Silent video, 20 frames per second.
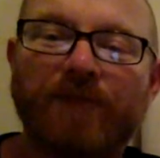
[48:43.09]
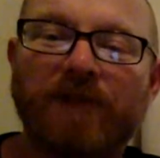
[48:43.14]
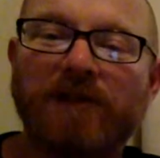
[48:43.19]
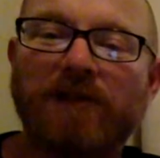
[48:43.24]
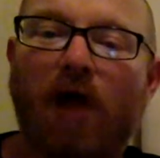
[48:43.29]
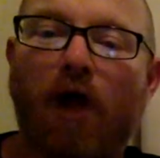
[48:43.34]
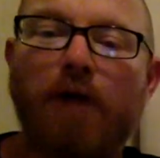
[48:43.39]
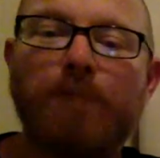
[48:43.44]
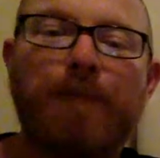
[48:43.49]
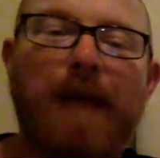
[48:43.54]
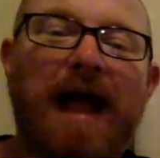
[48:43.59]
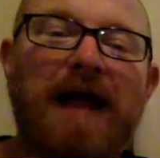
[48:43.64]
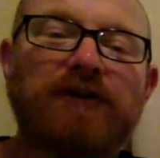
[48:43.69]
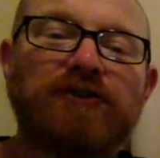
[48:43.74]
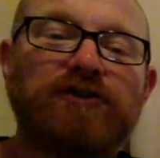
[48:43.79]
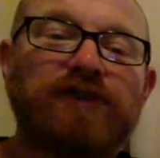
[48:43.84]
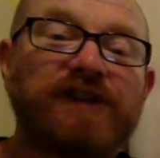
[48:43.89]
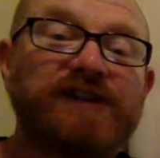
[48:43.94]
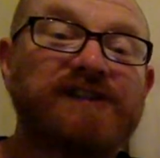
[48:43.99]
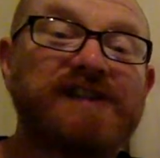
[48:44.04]
like
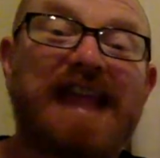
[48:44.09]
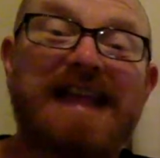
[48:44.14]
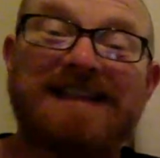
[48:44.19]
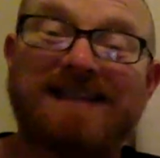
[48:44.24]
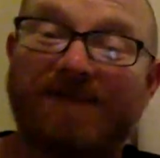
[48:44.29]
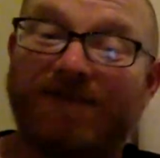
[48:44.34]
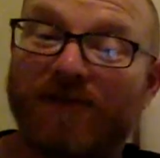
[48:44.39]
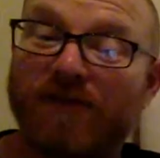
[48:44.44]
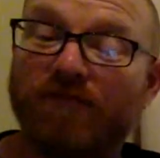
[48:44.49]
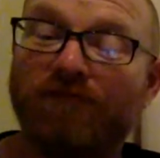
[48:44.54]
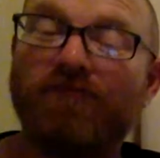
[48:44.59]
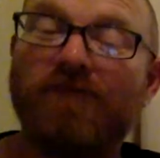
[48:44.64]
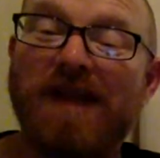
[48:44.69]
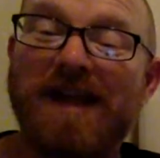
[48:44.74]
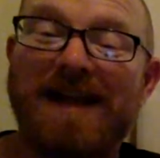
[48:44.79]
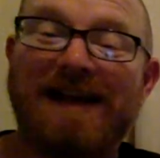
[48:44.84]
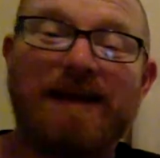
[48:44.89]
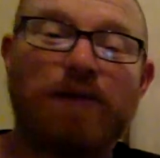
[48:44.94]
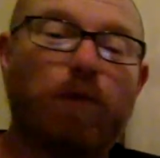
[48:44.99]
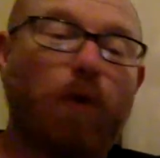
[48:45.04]
Patrick says, if you
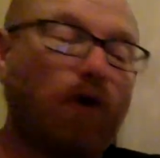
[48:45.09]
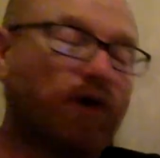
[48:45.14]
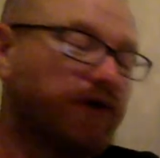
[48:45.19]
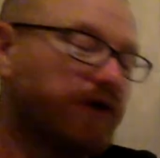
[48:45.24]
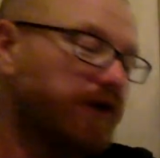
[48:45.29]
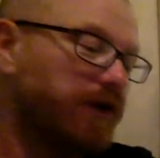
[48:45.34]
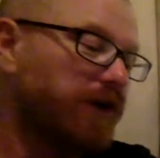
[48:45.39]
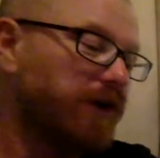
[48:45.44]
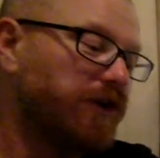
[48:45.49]
really want